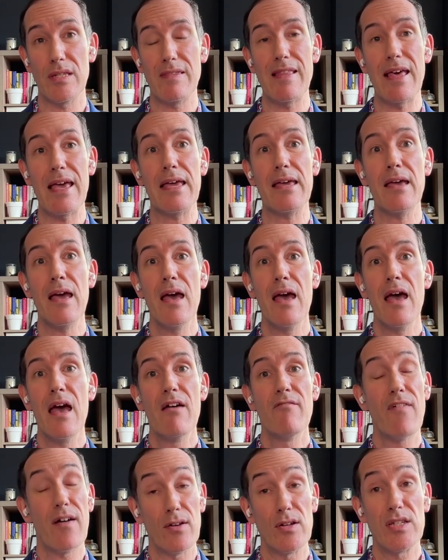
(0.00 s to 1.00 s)
and they
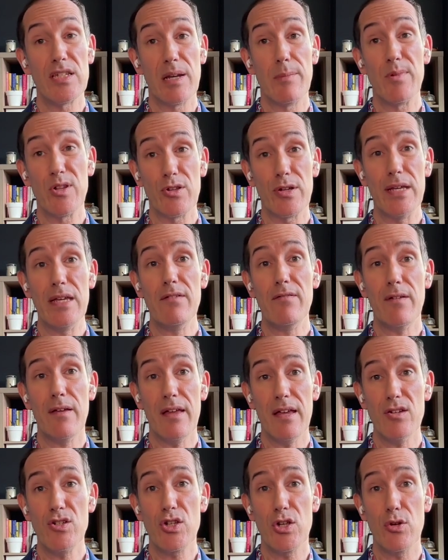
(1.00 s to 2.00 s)
found a similar
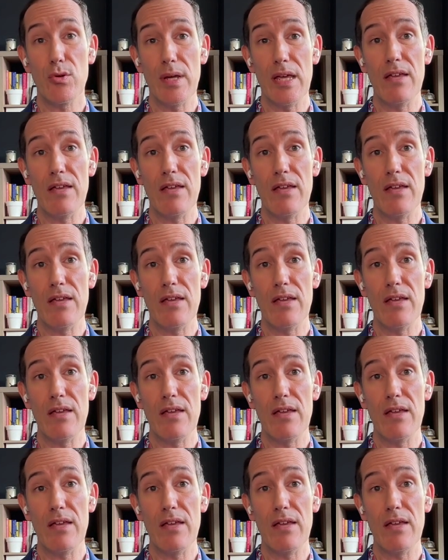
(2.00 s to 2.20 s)
issue,